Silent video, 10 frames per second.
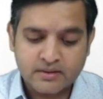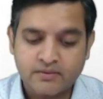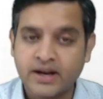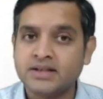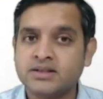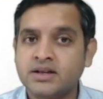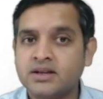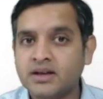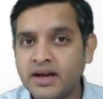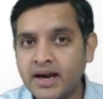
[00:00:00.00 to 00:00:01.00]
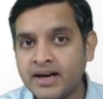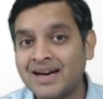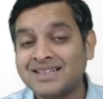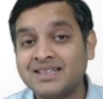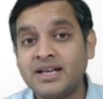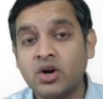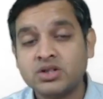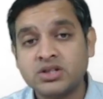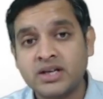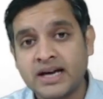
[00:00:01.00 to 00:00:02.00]
whereas it gets
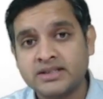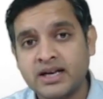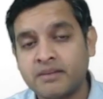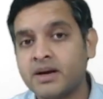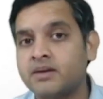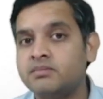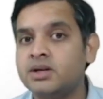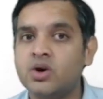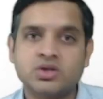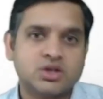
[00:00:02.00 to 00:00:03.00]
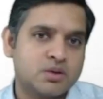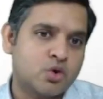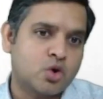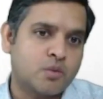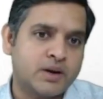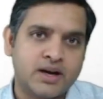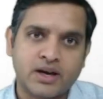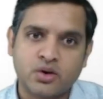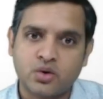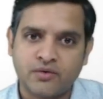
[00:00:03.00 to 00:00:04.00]
deoxidized and become deoxyhemoglobin in
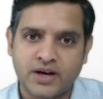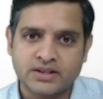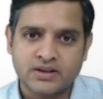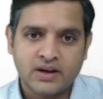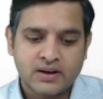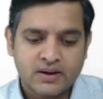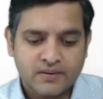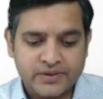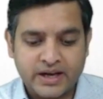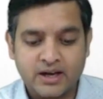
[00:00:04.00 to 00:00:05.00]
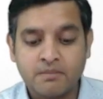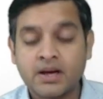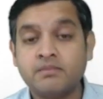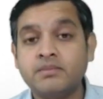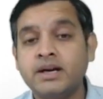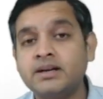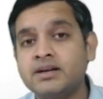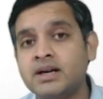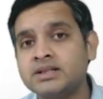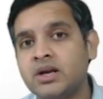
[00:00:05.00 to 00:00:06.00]
acute phase. Then it becomes
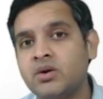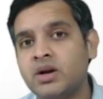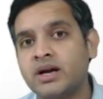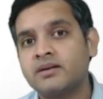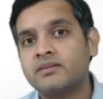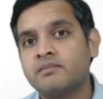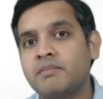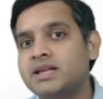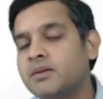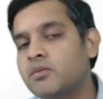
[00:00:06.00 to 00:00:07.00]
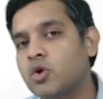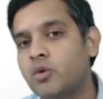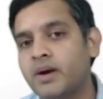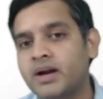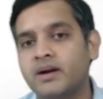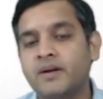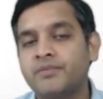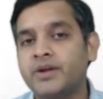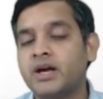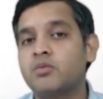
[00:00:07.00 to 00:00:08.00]
intracellular methemoglobin.
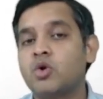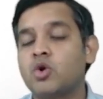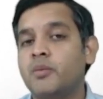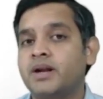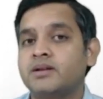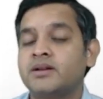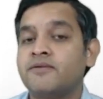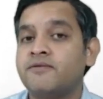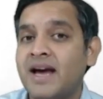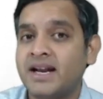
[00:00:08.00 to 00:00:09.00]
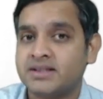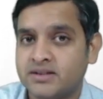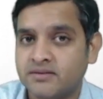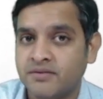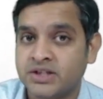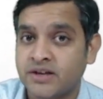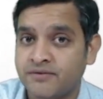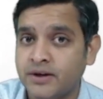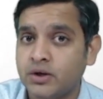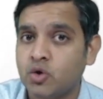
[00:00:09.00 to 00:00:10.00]
The hemoglobin, the ferrous, which is
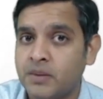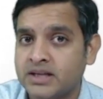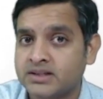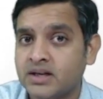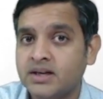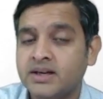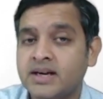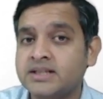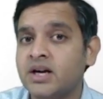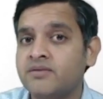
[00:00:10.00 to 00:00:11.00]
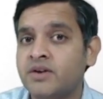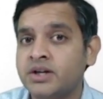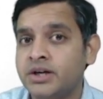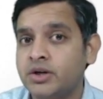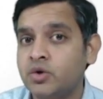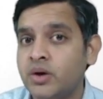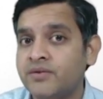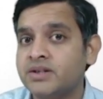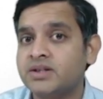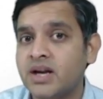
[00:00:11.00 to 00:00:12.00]
Fe2 plus, gets converted into
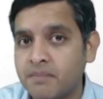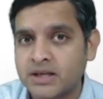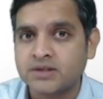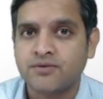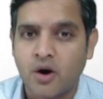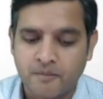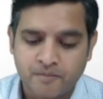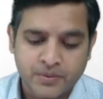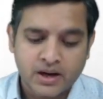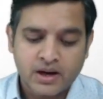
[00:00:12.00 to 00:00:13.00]
Fe3 plus form.